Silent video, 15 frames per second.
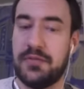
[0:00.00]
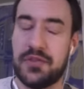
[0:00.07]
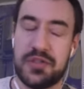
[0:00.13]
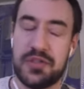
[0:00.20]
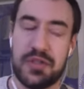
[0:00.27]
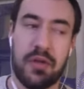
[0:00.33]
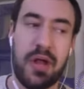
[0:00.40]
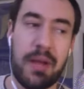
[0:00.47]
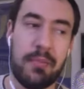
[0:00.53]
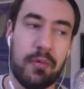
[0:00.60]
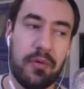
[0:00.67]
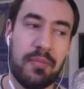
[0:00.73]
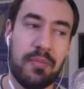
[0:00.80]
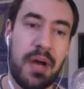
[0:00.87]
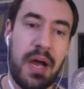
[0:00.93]
which is a lot
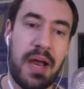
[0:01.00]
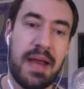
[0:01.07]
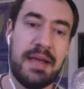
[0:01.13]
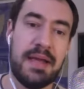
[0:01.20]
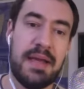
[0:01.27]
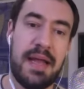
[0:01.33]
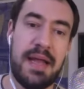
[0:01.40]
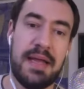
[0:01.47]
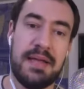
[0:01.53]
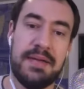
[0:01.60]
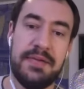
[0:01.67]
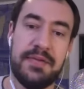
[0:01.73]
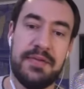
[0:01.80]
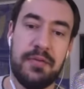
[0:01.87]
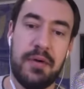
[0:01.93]
more than mine,
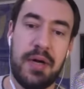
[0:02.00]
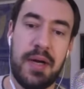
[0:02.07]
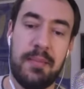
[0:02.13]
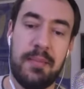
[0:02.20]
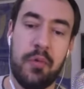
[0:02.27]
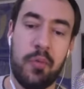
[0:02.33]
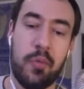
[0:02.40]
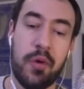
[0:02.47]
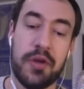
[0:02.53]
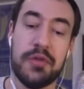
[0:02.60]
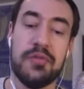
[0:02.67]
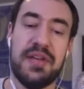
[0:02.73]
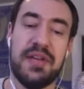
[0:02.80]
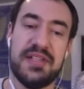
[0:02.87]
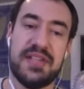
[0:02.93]
and where you
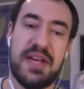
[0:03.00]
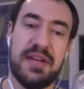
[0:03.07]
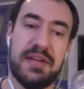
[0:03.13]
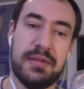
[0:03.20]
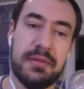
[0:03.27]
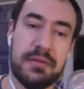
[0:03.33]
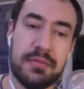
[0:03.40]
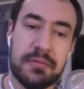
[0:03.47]
think it's heading.